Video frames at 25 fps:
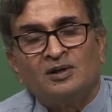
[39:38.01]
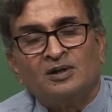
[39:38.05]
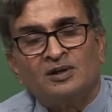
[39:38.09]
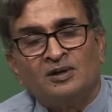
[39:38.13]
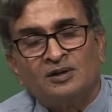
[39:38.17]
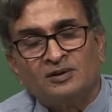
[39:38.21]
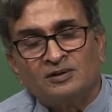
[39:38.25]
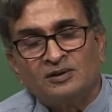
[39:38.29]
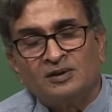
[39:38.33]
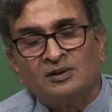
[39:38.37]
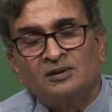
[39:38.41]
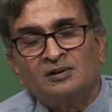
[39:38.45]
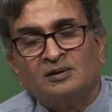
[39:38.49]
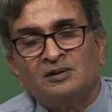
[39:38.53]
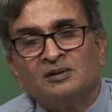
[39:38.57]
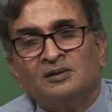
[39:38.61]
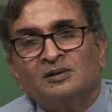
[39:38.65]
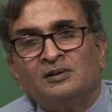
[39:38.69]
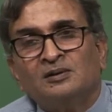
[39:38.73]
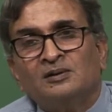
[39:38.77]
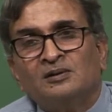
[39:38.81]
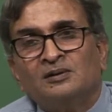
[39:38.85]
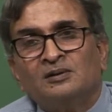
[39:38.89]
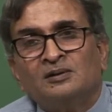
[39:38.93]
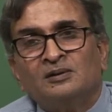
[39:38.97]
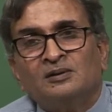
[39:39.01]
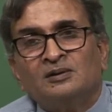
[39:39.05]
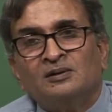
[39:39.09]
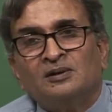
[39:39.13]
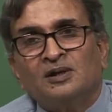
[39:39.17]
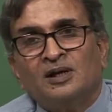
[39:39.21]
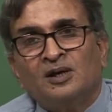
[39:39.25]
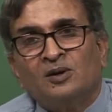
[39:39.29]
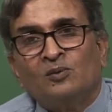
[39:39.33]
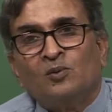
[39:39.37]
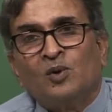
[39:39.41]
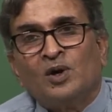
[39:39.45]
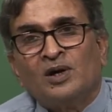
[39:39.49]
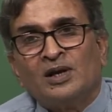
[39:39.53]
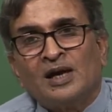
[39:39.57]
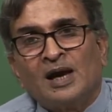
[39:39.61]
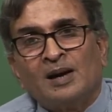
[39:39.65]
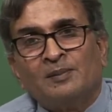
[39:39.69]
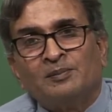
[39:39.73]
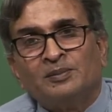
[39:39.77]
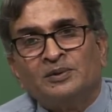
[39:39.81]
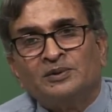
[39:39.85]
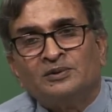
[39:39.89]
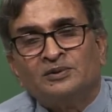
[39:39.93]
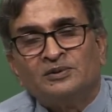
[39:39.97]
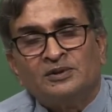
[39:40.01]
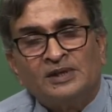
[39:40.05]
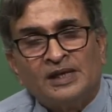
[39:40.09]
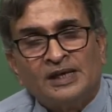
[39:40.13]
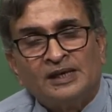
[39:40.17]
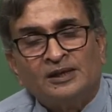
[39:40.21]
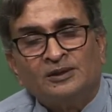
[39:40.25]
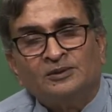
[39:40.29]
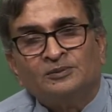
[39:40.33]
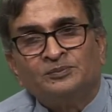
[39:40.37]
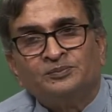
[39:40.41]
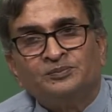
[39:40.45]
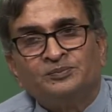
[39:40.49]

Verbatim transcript: drizzle, and what happens then.